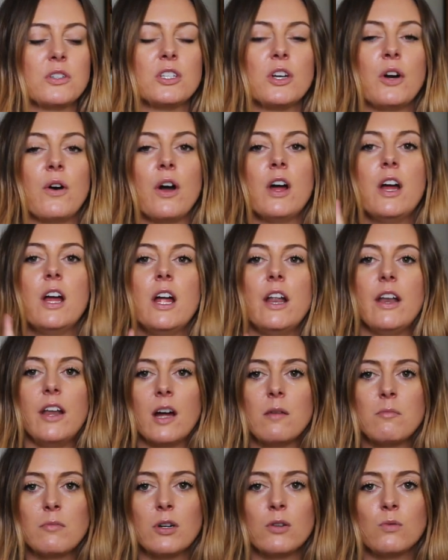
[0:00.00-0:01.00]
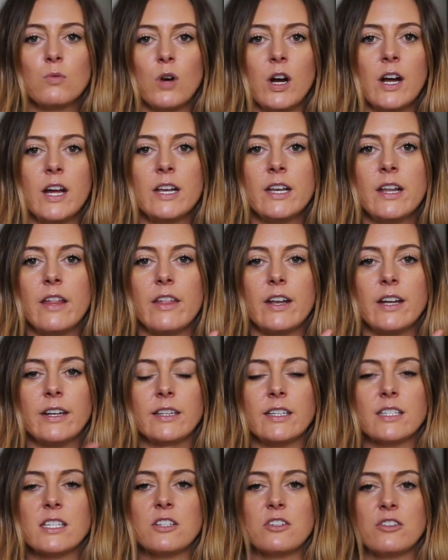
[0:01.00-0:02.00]
So number one that I
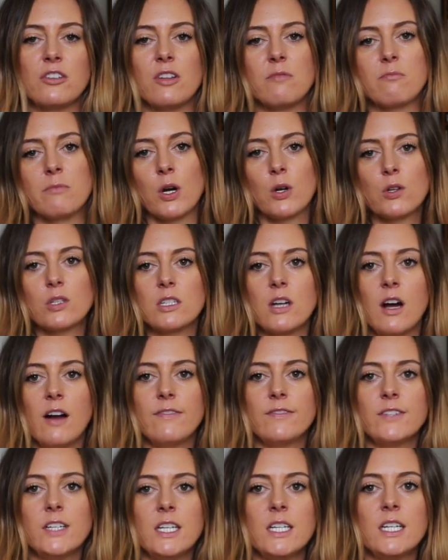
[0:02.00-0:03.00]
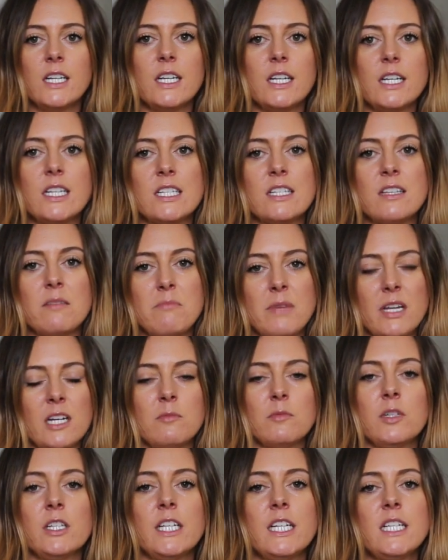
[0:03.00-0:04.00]
listen to the most often is The
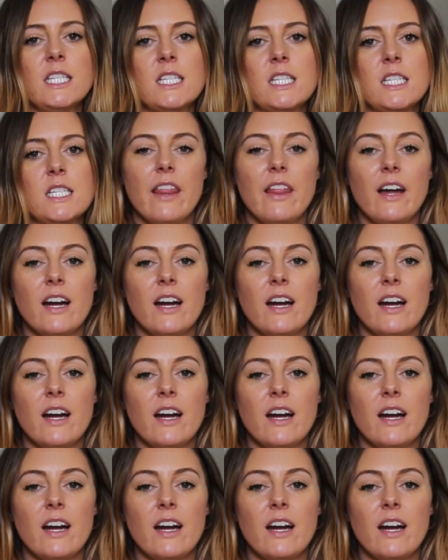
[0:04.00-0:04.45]
Minimalists.